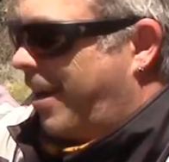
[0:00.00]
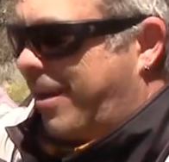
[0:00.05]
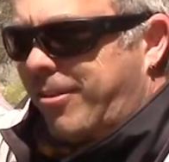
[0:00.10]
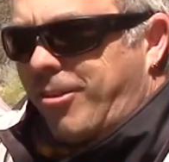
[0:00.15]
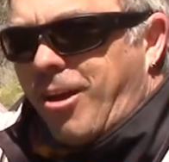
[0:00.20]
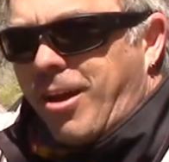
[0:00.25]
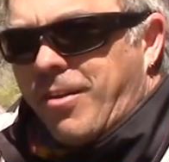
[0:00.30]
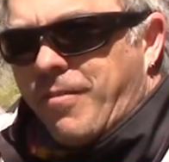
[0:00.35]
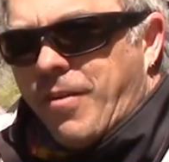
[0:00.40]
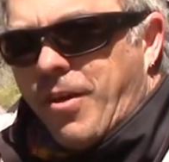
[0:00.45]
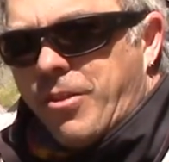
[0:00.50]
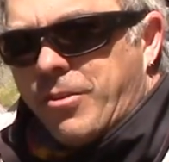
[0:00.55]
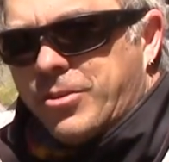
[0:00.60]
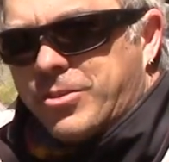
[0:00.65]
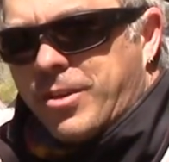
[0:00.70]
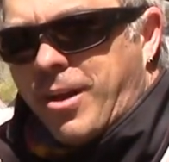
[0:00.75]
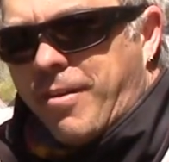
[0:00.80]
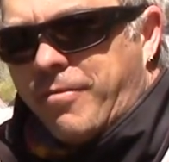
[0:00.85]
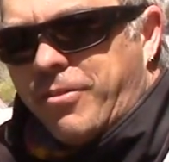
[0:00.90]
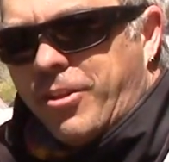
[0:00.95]
a lot of other
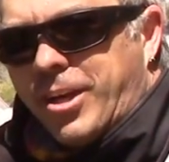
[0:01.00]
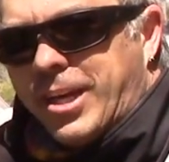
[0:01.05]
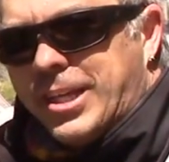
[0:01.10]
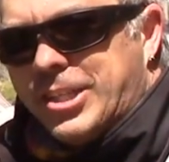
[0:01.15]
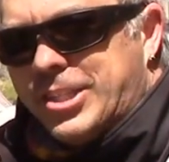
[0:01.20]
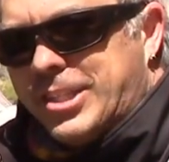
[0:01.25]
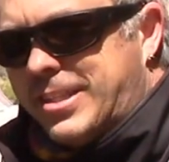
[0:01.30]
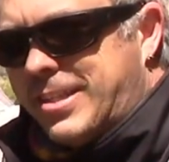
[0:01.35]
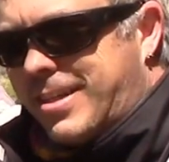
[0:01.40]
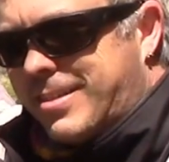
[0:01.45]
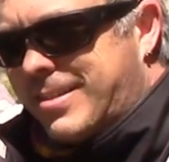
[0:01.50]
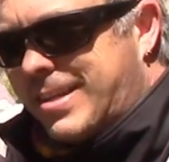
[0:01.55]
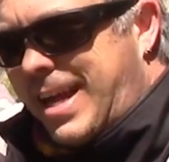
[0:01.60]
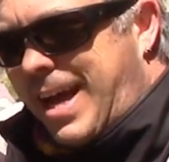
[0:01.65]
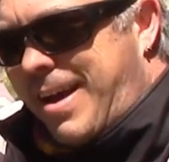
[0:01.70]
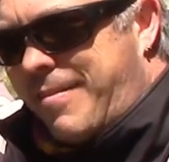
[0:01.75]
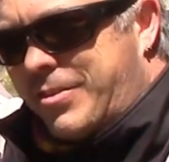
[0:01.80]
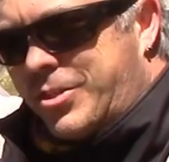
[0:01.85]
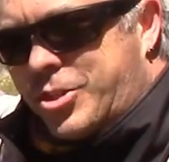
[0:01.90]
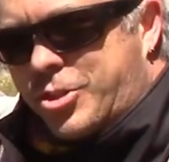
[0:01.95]
soft luggage, it doesn't
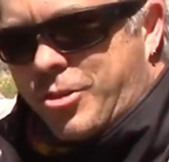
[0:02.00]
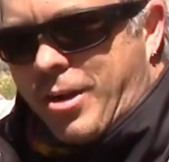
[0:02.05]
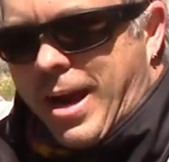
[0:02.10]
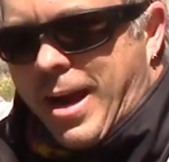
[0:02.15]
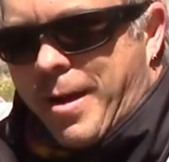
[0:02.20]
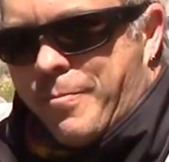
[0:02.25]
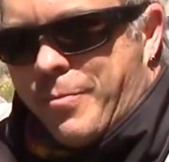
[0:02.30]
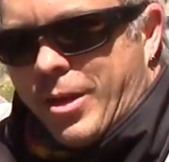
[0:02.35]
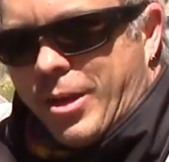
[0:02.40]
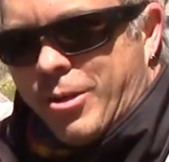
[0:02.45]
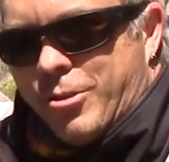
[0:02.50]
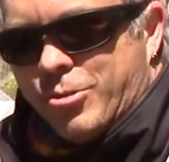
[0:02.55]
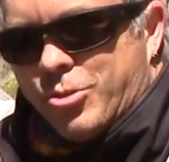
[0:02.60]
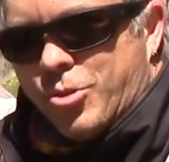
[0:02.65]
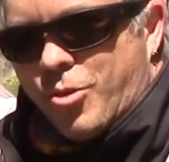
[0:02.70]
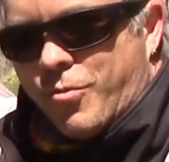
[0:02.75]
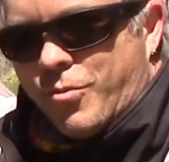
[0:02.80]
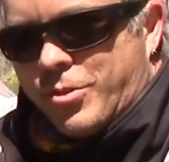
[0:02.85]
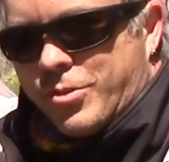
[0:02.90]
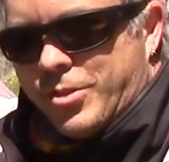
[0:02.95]
have a strap that goes
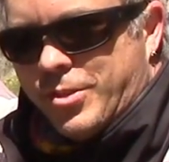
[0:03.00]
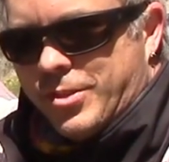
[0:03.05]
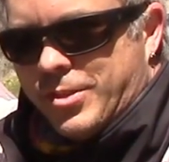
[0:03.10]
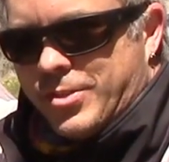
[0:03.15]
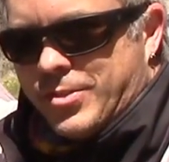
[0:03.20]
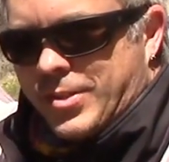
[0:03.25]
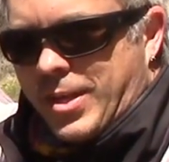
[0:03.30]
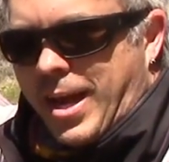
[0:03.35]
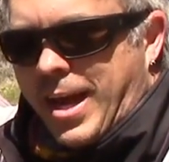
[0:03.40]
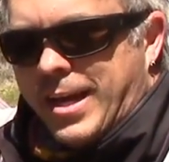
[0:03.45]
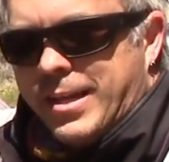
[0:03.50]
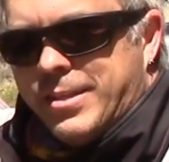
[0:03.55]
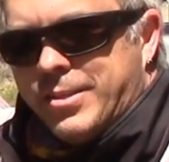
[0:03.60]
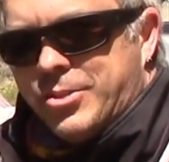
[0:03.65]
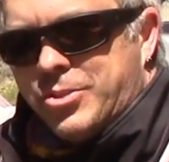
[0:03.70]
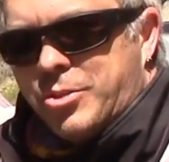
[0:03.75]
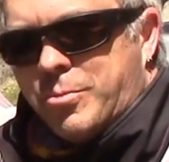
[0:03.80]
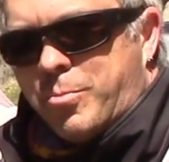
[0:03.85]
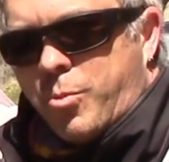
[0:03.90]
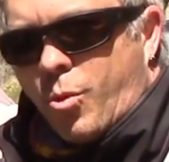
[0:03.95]
over to the side to
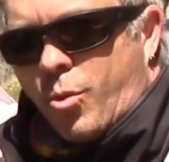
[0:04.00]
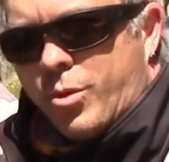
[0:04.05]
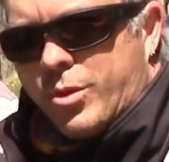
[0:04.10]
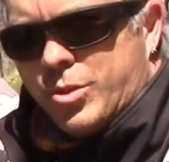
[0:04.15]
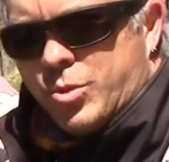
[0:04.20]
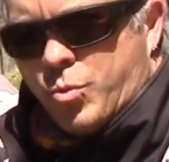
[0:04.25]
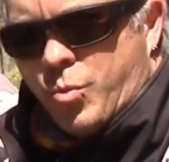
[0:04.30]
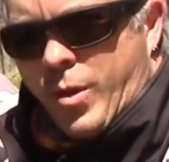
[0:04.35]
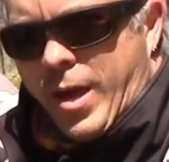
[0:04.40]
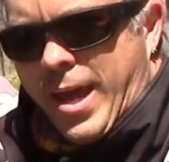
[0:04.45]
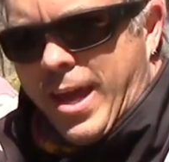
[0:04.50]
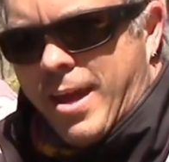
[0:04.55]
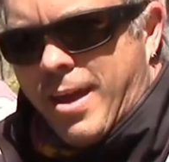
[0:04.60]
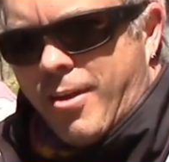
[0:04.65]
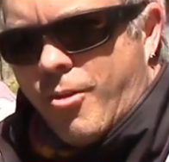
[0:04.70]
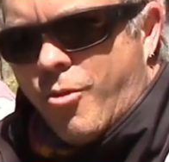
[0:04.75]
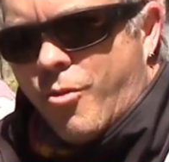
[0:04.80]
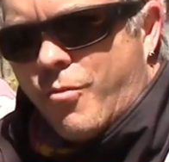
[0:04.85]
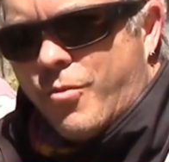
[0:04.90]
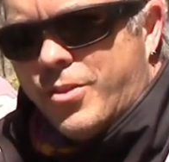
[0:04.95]
support its weight
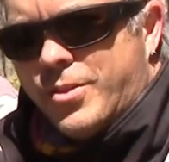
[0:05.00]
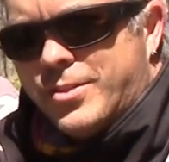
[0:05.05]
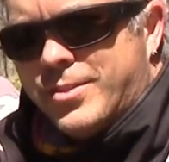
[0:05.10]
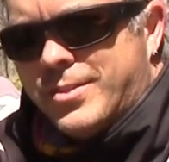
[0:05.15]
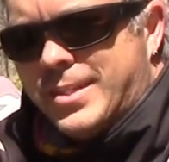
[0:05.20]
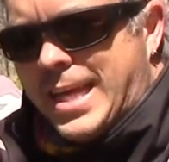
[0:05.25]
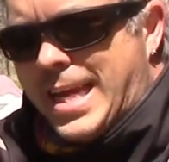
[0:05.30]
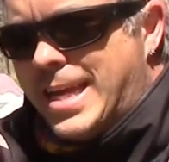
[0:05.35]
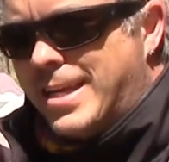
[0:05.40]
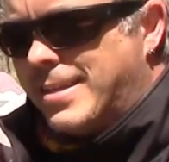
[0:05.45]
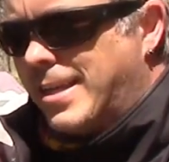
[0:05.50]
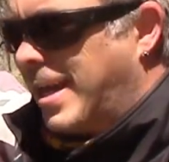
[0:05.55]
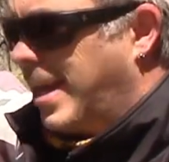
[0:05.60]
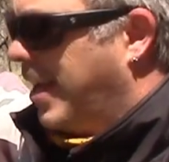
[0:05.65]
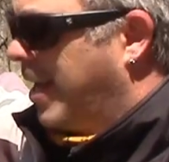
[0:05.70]
over the seat.